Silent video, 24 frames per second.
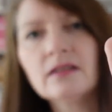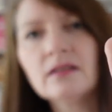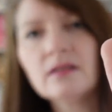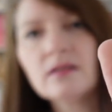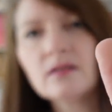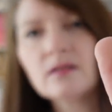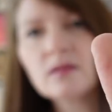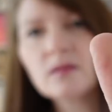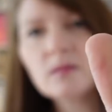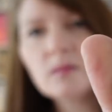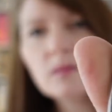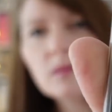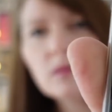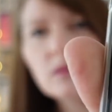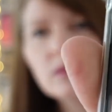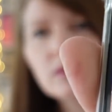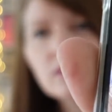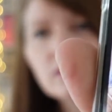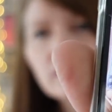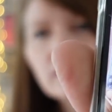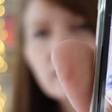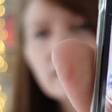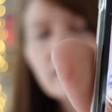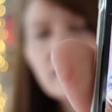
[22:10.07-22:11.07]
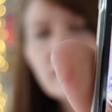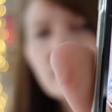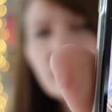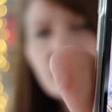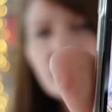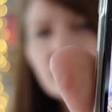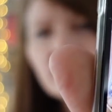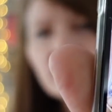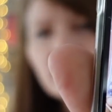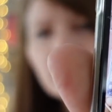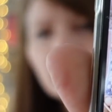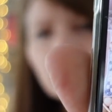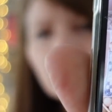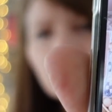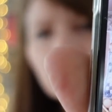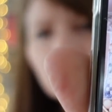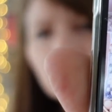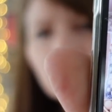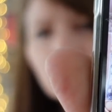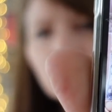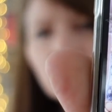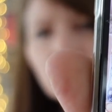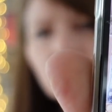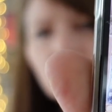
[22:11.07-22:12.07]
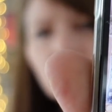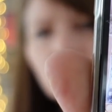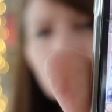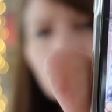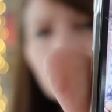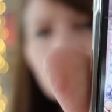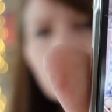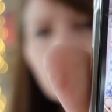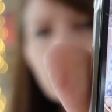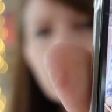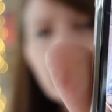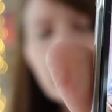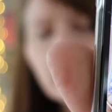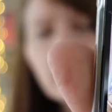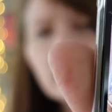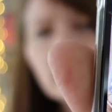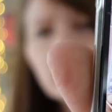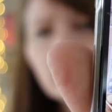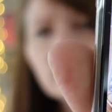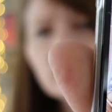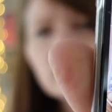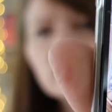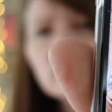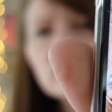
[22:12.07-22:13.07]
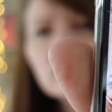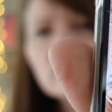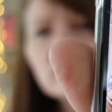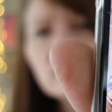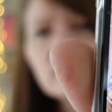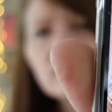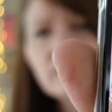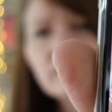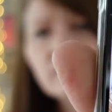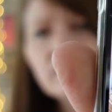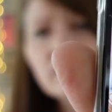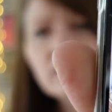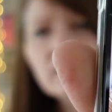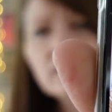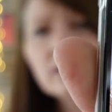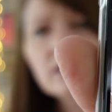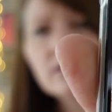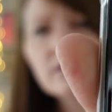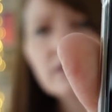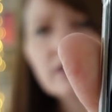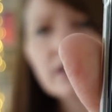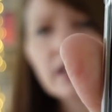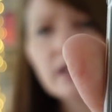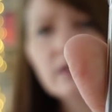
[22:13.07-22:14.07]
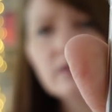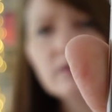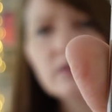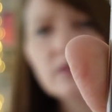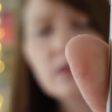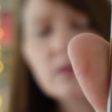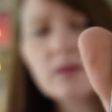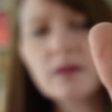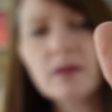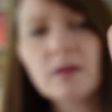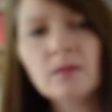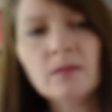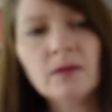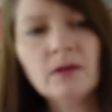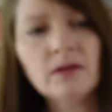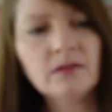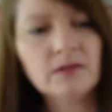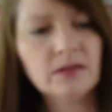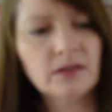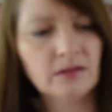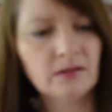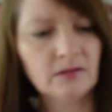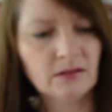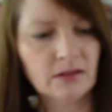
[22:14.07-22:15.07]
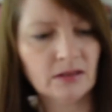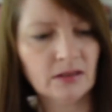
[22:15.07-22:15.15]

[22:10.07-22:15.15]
It's more there. And I followed her account for quite a while now,